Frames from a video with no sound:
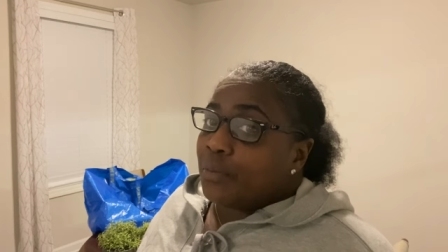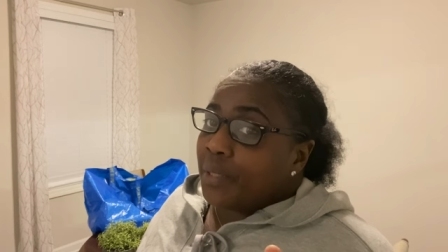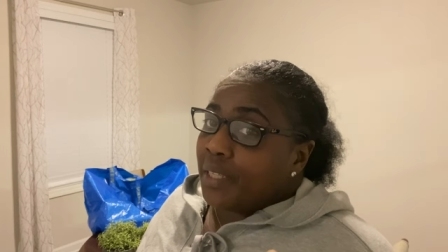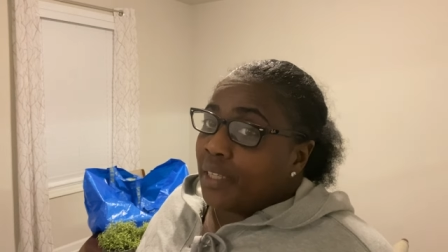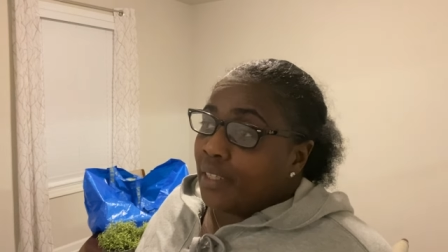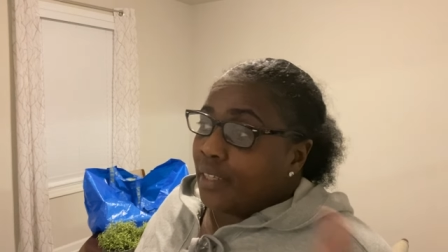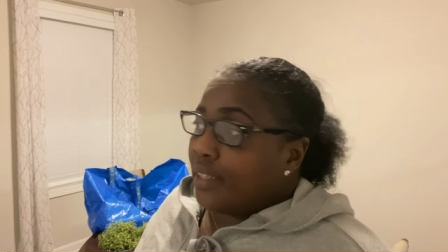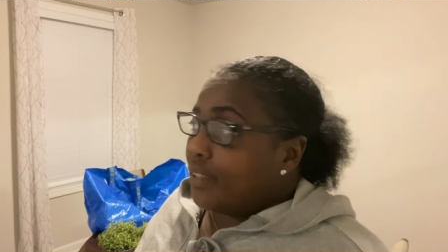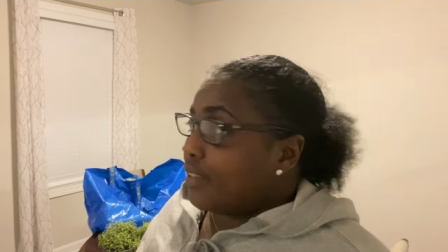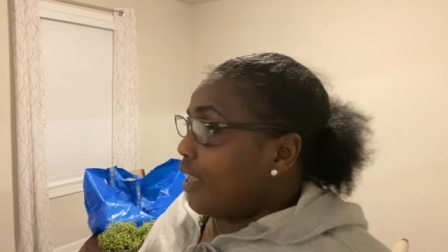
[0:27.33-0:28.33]
weekend and
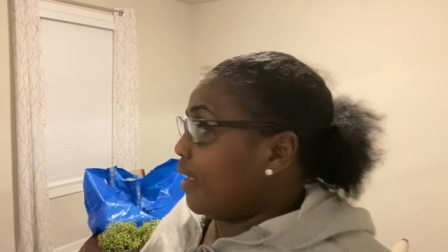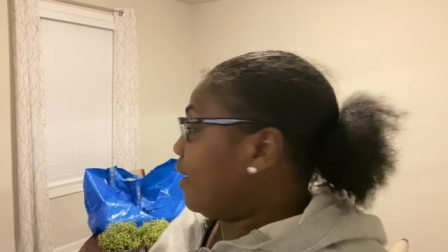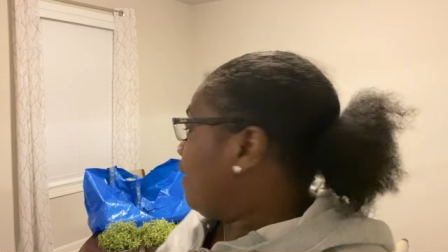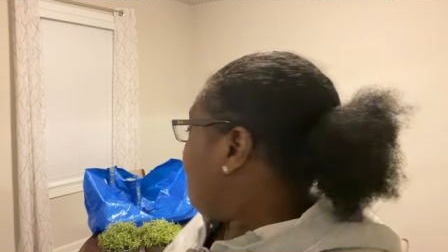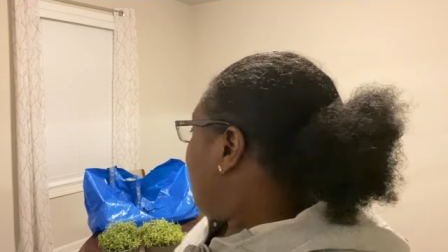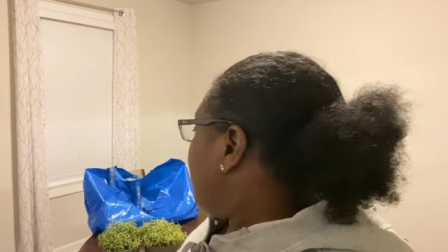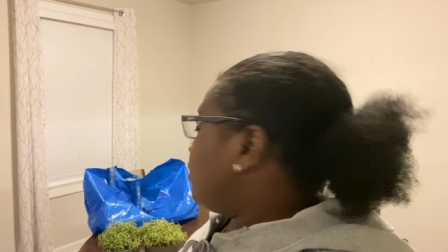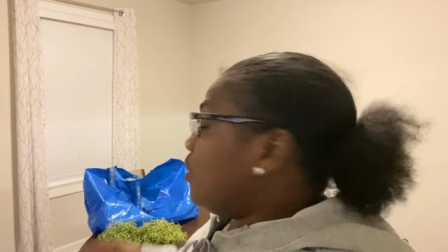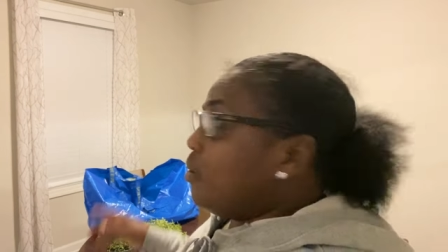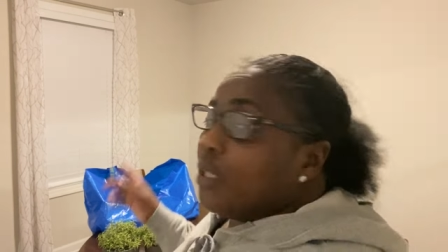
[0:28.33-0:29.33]
get that
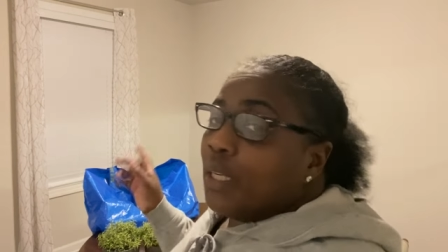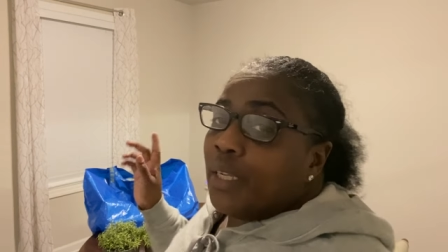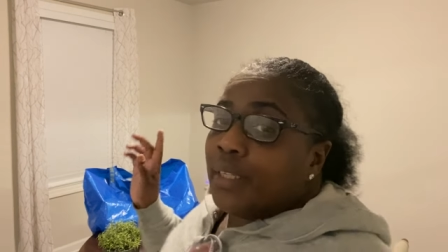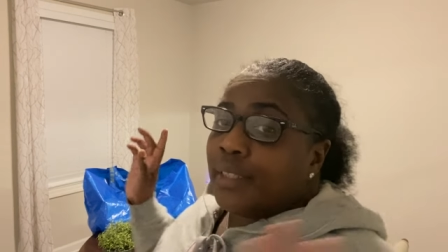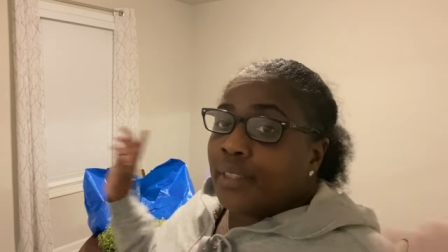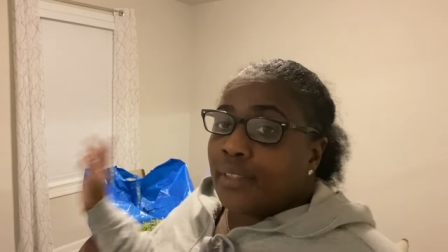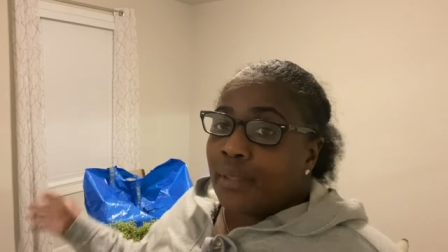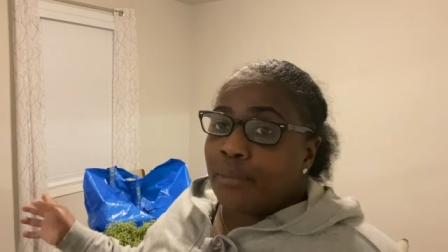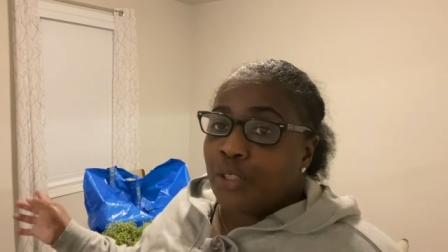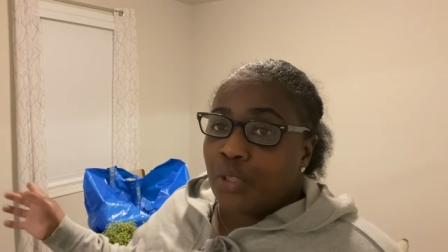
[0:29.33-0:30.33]
so let
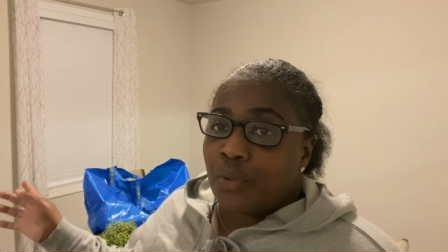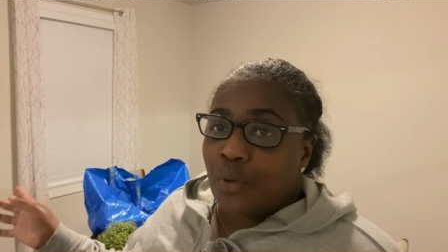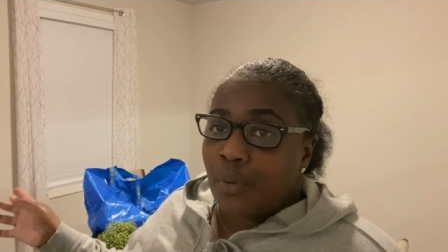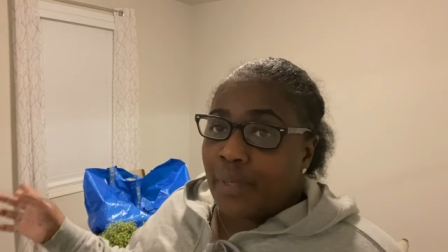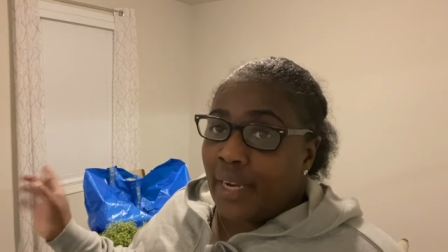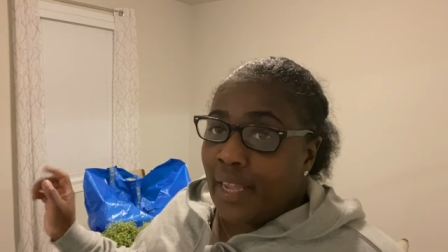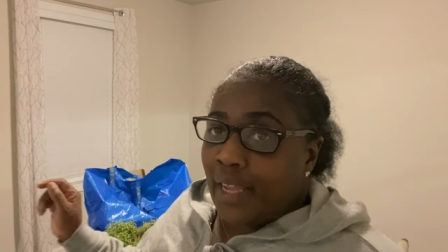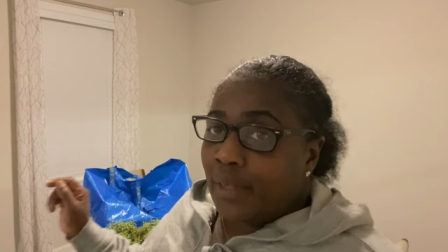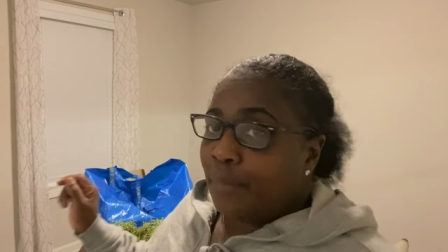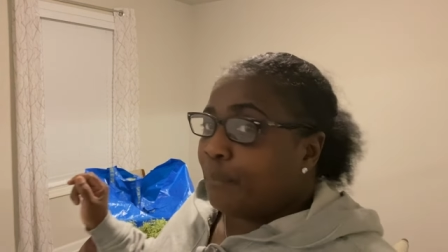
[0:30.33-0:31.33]
me show you all what i
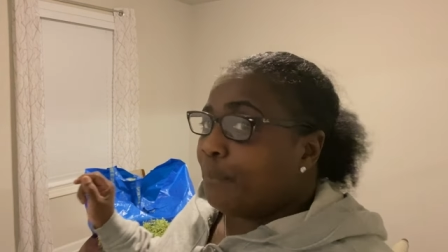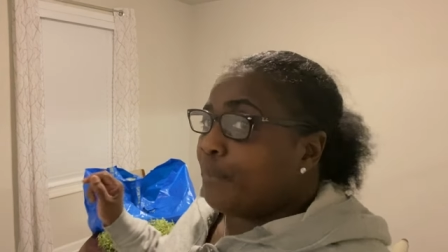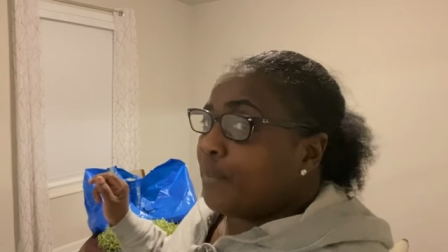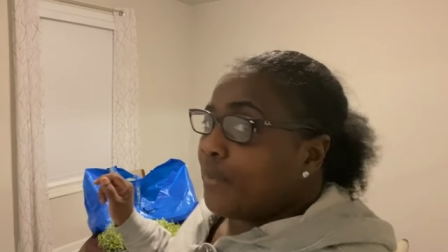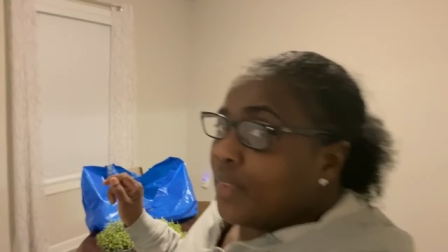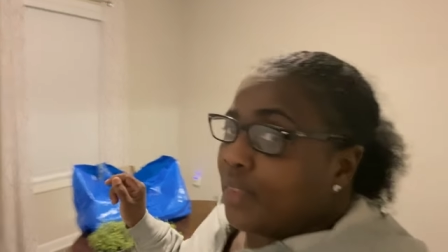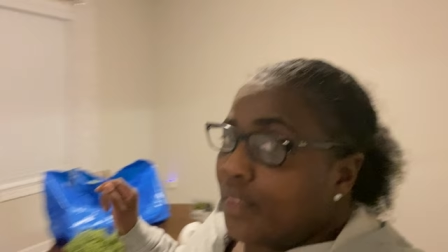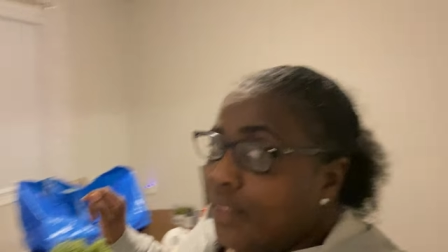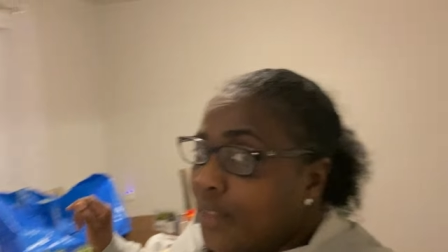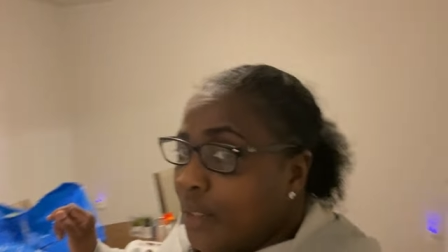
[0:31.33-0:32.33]
got
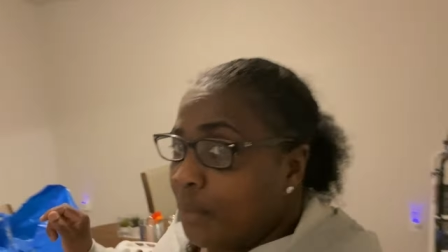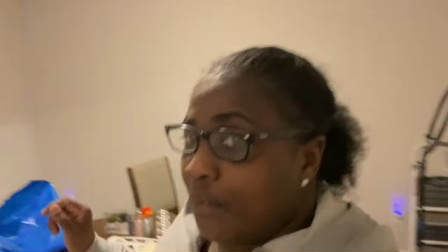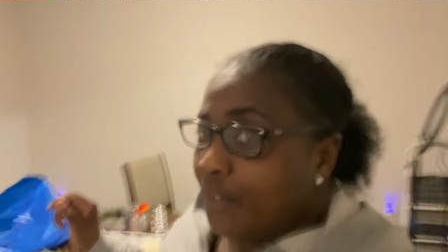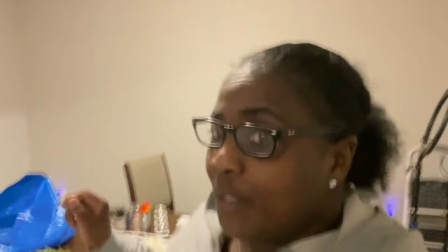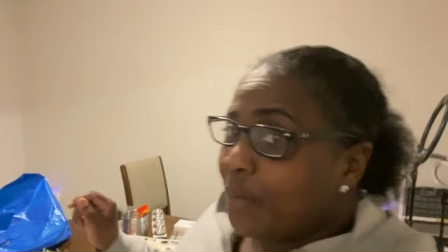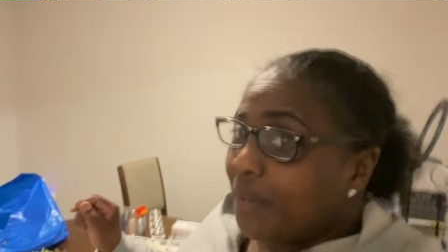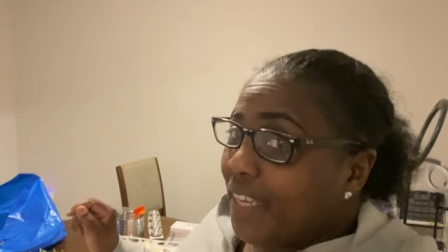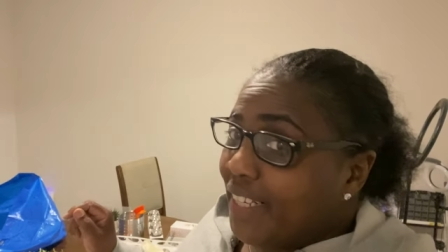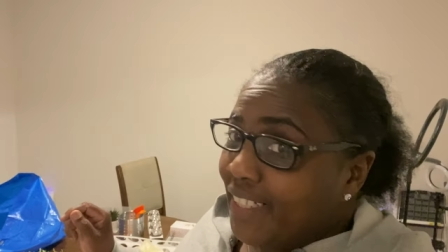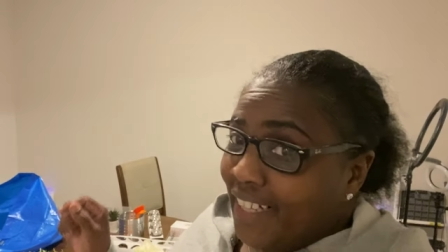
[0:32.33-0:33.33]
i'm be really quick
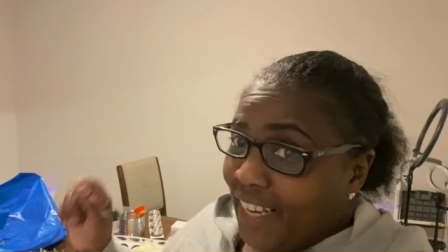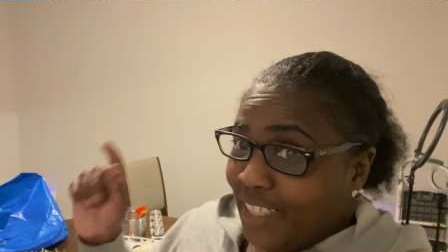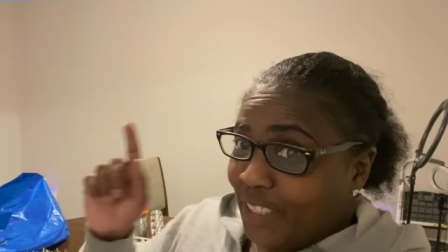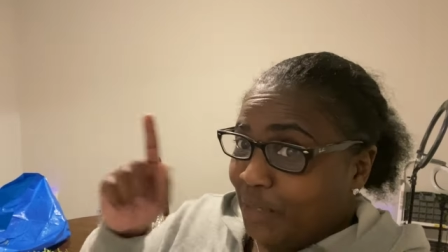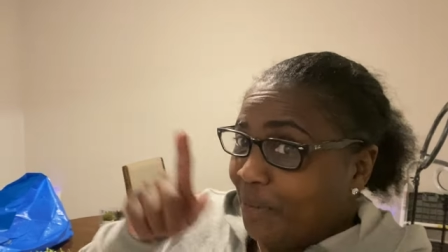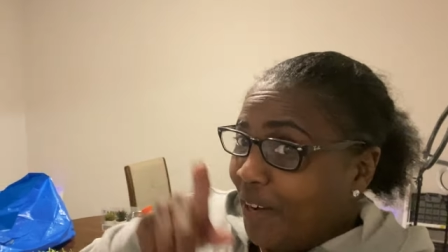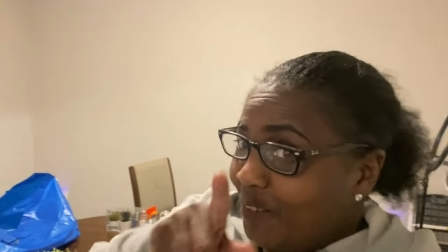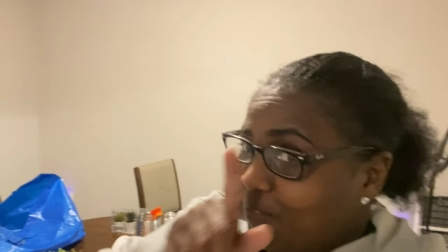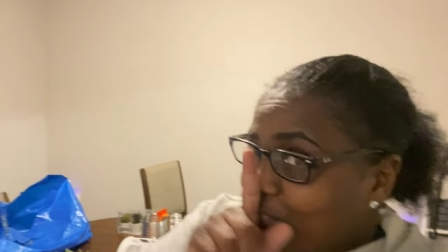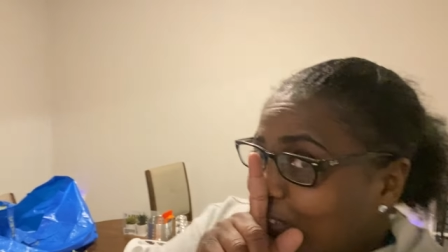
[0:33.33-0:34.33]
and then i got a surprise for you